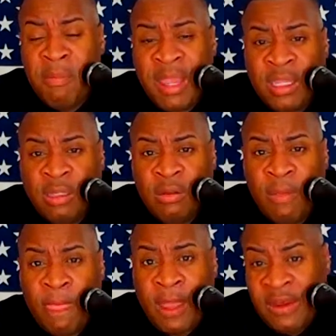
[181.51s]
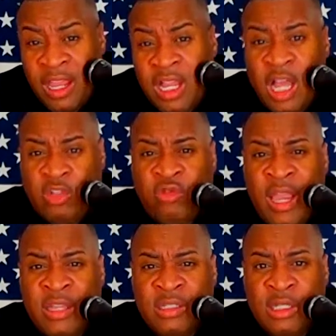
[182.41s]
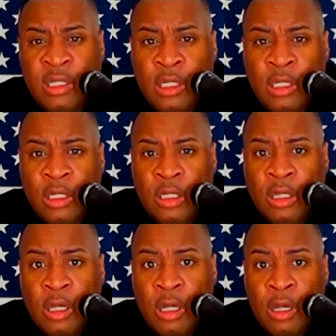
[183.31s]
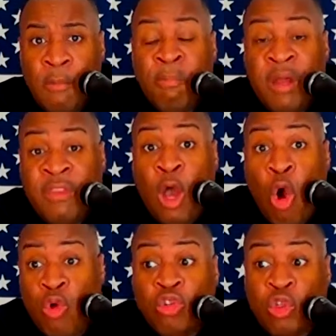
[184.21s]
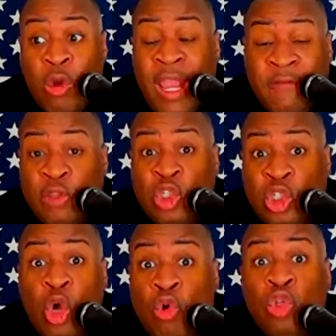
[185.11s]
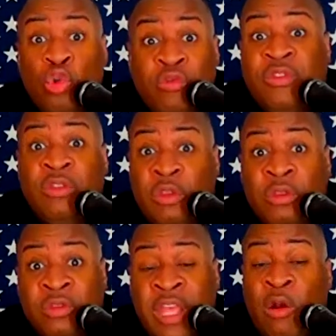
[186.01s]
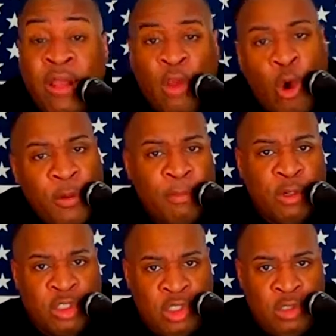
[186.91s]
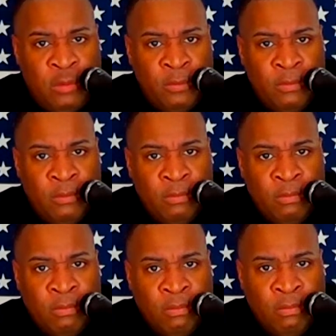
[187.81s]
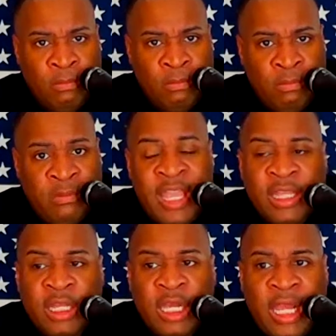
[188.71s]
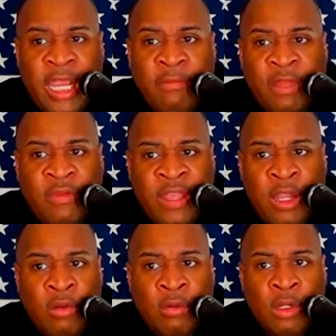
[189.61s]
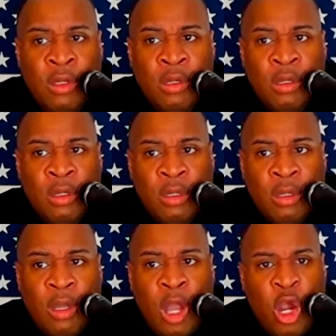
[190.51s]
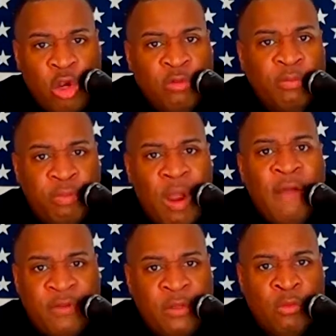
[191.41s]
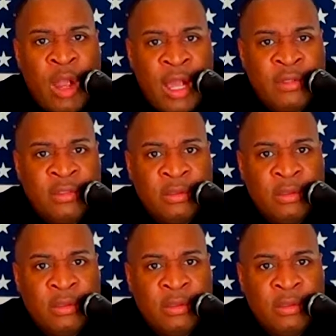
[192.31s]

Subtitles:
making and their contracts, but the owners don't have to show you, they don't have to open the books to you. They can claim that they're hurting profit-wise,